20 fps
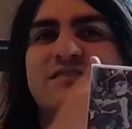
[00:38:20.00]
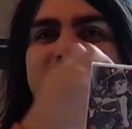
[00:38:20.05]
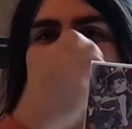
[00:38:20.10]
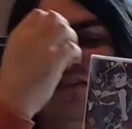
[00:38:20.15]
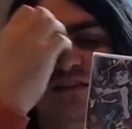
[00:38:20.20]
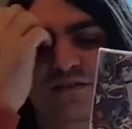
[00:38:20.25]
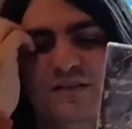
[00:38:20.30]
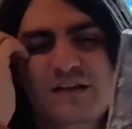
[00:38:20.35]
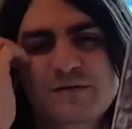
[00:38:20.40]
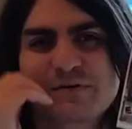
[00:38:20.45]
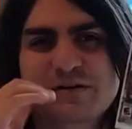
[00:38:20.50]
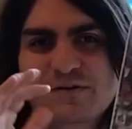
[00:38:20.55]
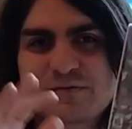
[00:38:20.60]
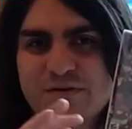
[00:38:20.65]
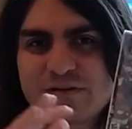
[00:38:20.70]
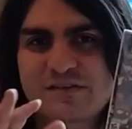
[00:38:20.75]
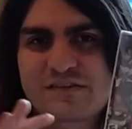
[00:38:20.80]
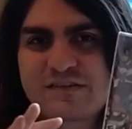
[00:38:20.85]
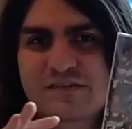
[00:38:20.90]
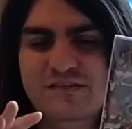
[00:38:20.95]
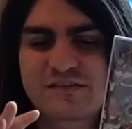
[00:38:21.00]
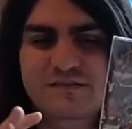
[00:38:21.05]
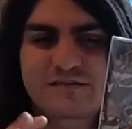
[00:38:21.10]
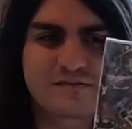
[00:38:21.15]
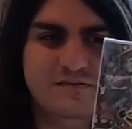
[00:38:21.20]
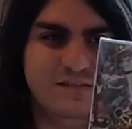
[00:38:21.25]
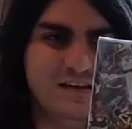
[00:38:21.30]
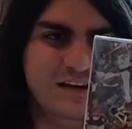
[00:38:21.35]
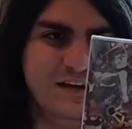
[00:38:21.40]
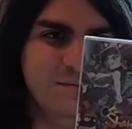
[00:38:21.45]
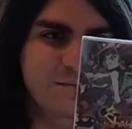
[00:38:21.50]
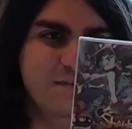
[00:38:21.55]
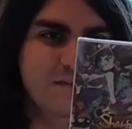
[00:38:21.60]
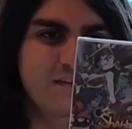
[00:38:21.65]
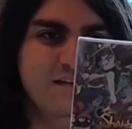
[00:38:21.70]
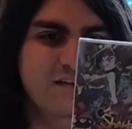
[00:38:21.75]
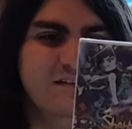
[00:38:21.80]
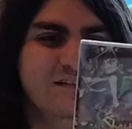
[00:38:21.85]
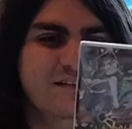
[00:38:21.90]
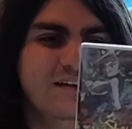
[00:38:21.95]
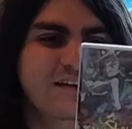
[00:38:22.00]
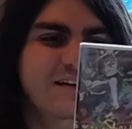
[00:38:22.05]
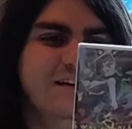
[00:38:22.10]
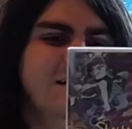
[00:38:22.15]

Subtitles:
into the limited run game scene,